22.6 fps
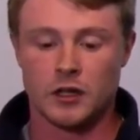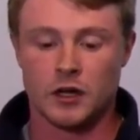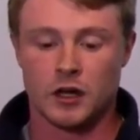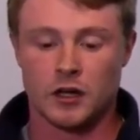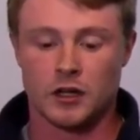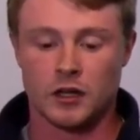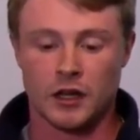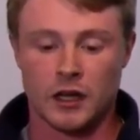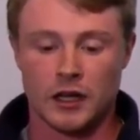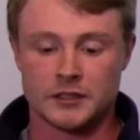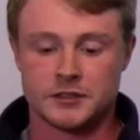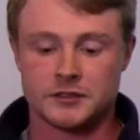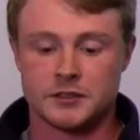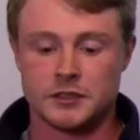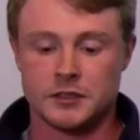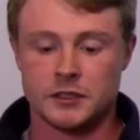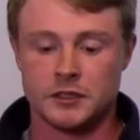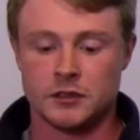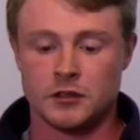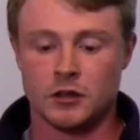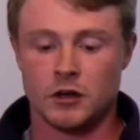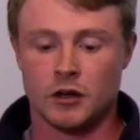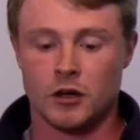a Class
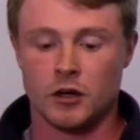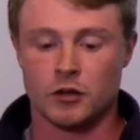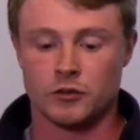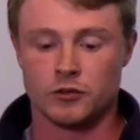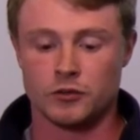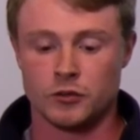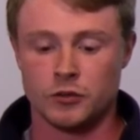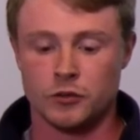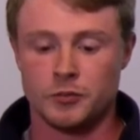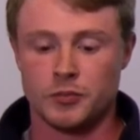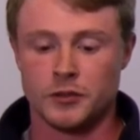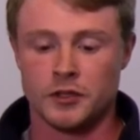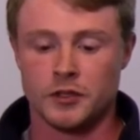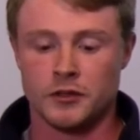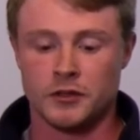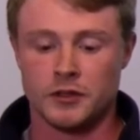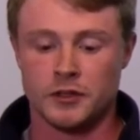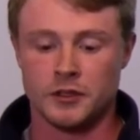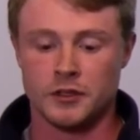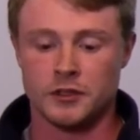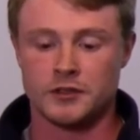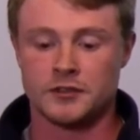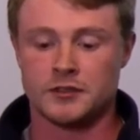D group in
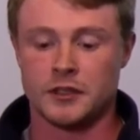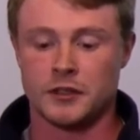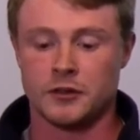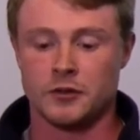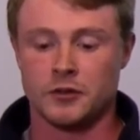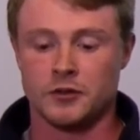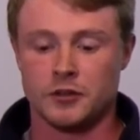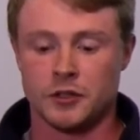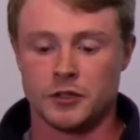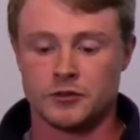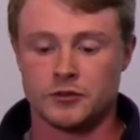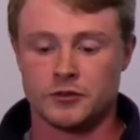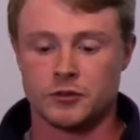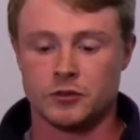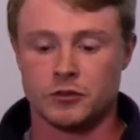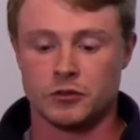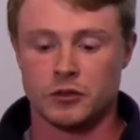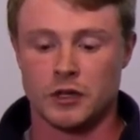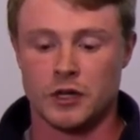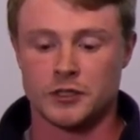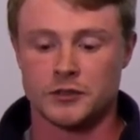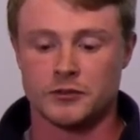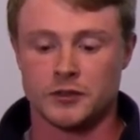the Standard Industrial
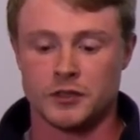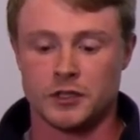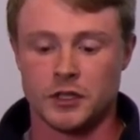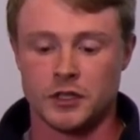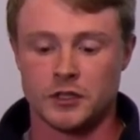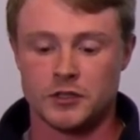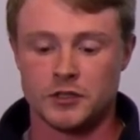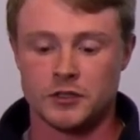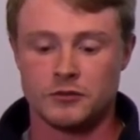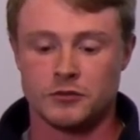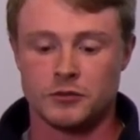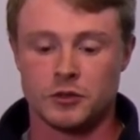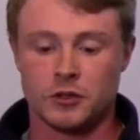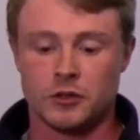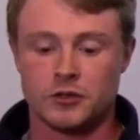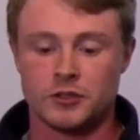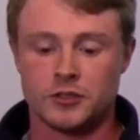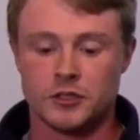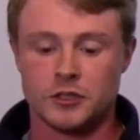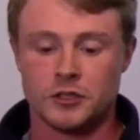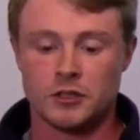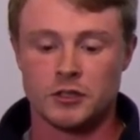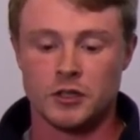Classification for
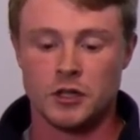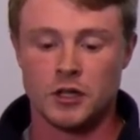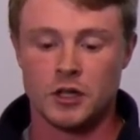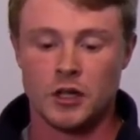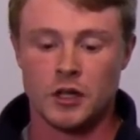OSHA,